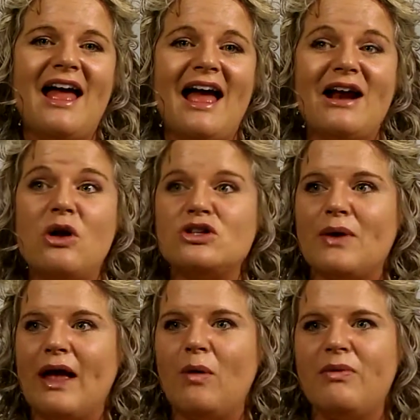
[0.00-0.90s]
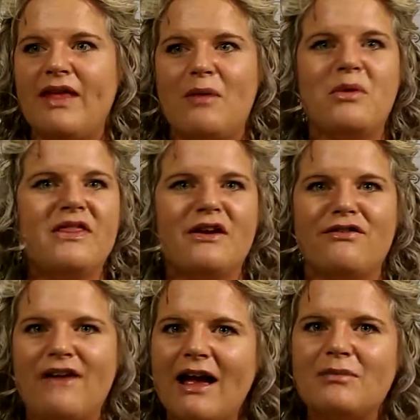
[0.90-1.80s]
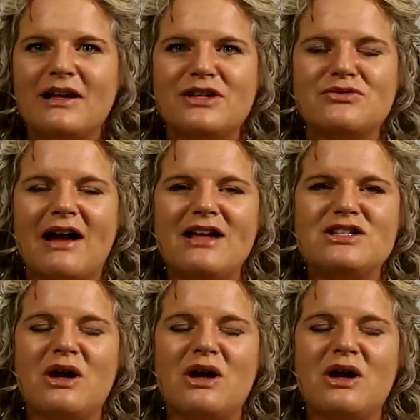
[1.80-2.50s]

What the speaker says: and also help them with their families, right?